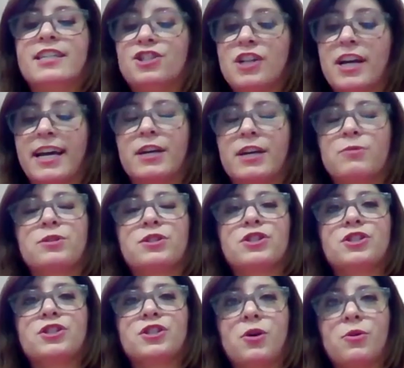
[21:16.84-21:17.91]
TJ, it
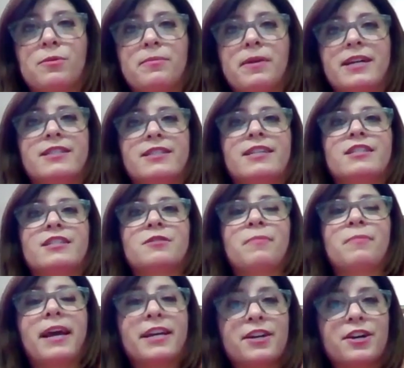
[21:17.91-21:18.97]
was so amazing
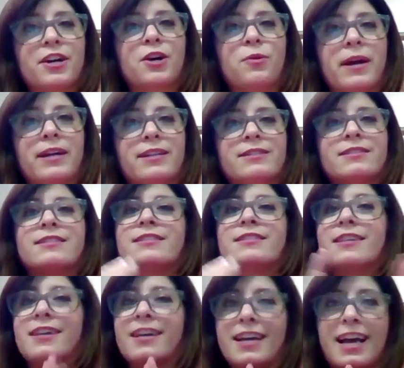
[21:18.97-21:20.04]
to make your
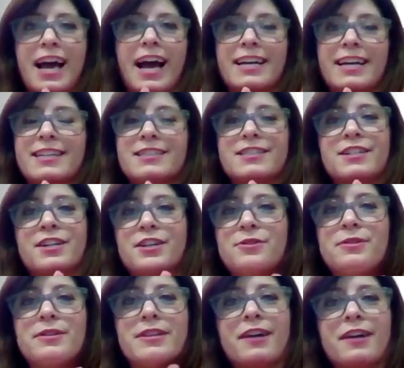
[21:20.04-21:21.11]
acquaintance. I consider
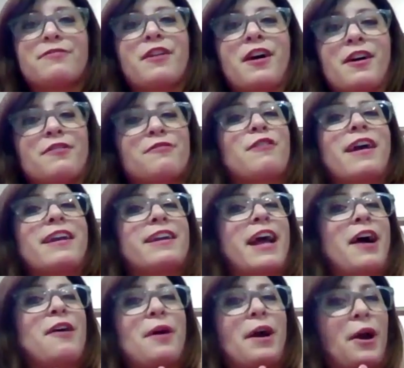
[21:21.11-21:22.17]
you a lifelong
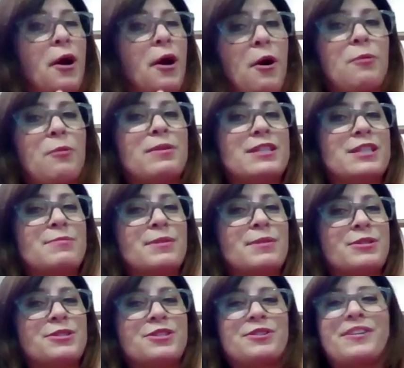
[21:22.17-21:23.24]
friend now. I hope it's
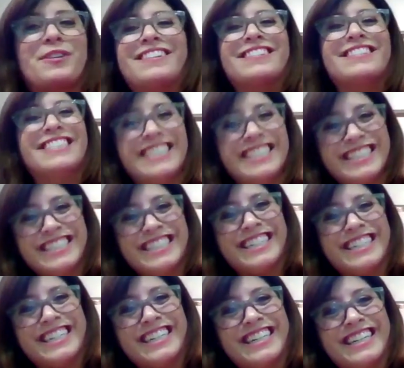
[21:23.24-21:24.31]
mutual.
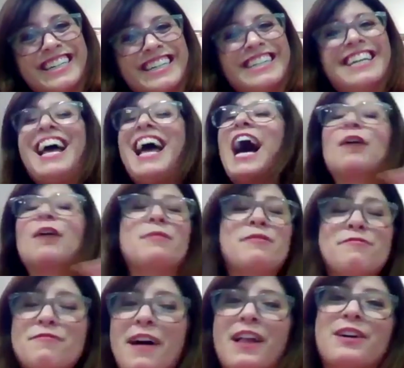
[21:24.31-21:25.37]
I'll
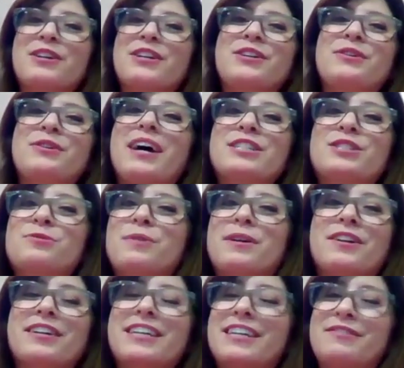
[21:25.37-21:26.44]
be following you on
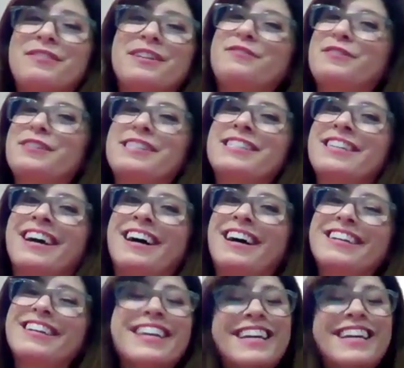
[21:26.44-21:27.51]
Twitter, even if it's
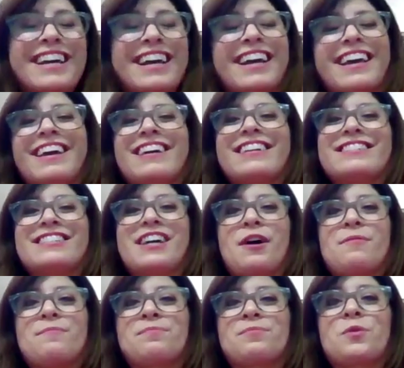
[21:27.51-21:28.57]
not. And
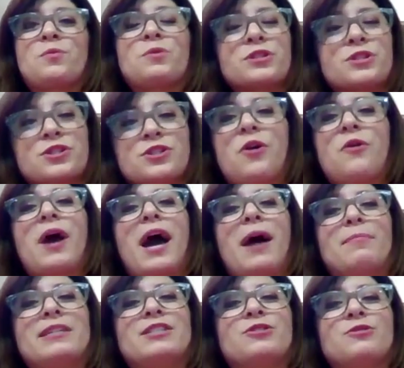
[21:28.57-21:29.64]
we're so
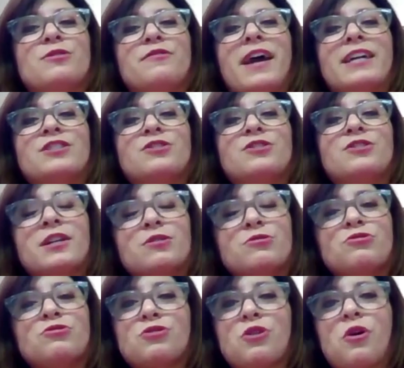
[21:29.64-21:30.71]
happy to have had you. Thank
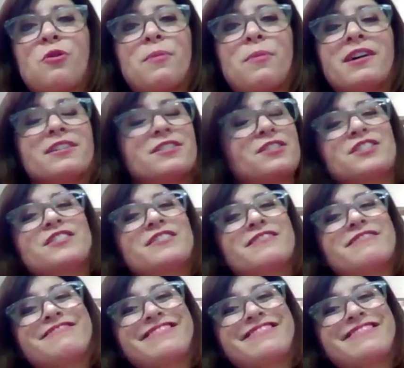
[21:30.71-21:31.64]
you so much.